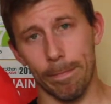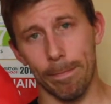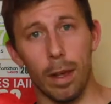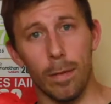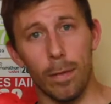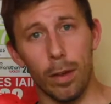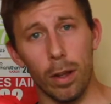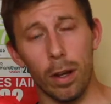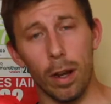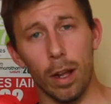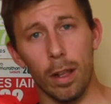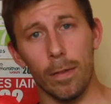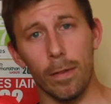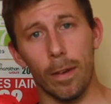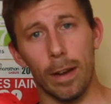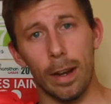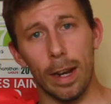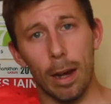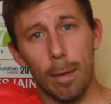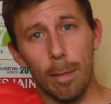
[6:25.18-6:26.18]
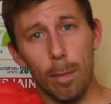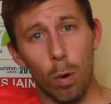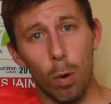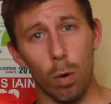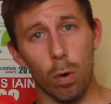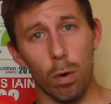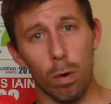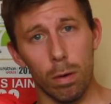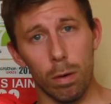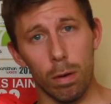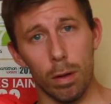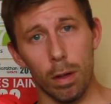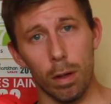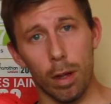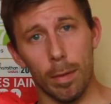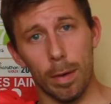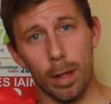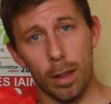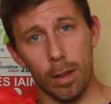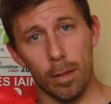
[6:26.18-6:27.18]
If you'd like to find out more
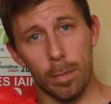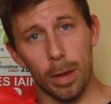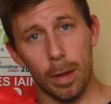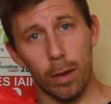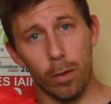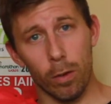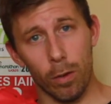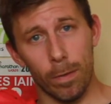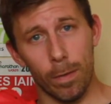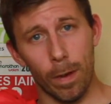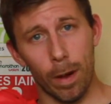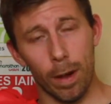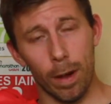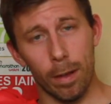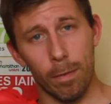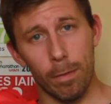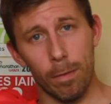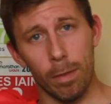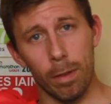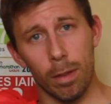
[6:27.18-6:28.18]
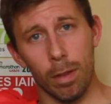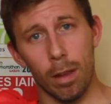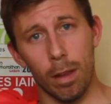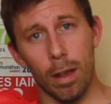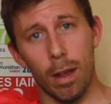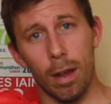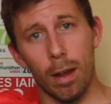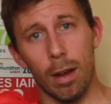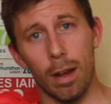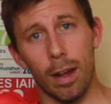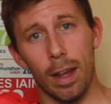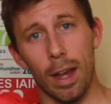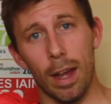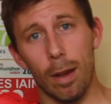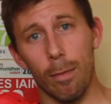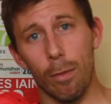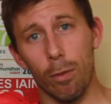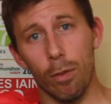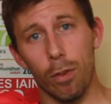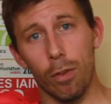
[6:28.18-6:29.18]
about the Speedcross 5, I
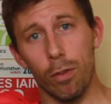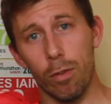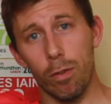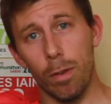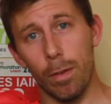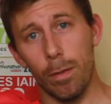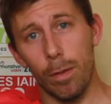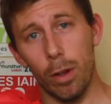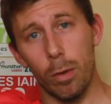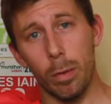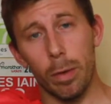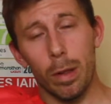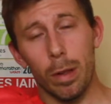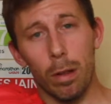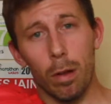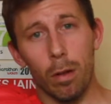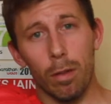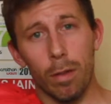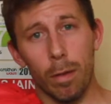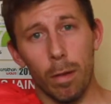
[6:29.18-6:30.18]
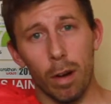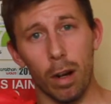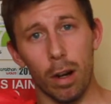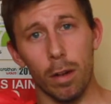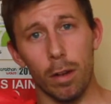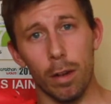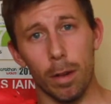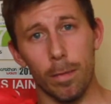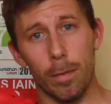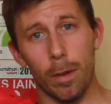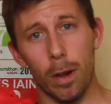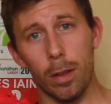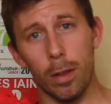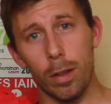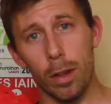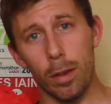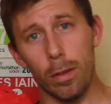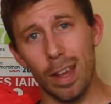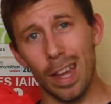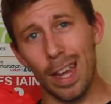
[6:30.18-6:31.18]
have a written review with lots of close-up
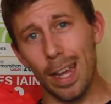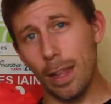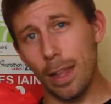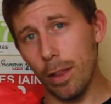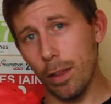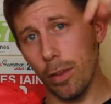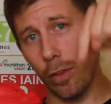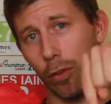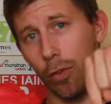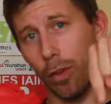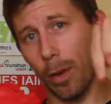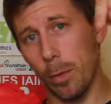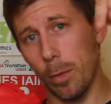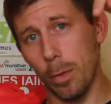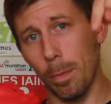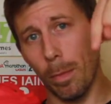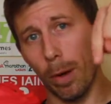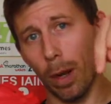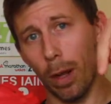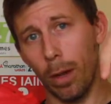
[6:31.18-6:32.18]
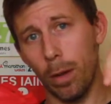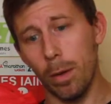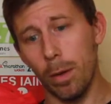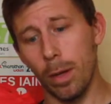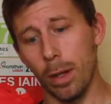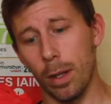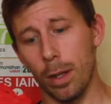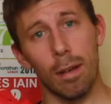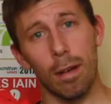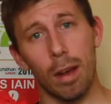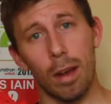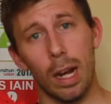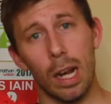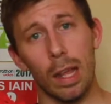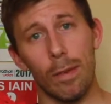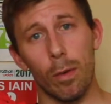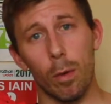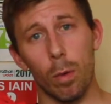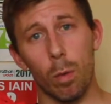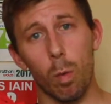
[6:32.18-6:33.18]
photos in the description below. I
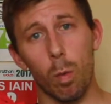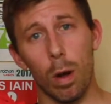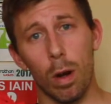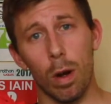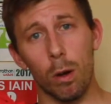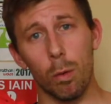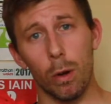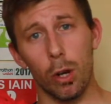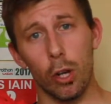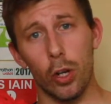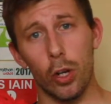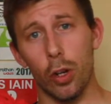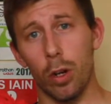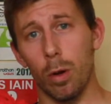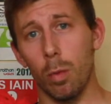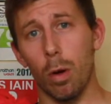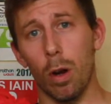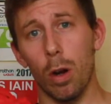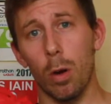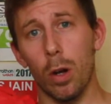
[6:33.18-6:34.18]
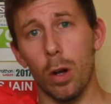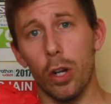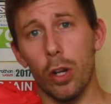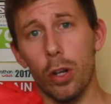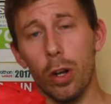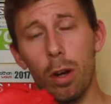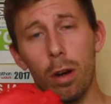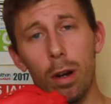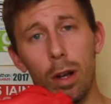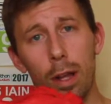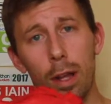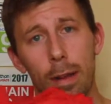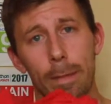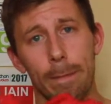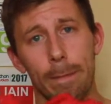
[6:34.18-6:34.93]
leave you with one question and one question only.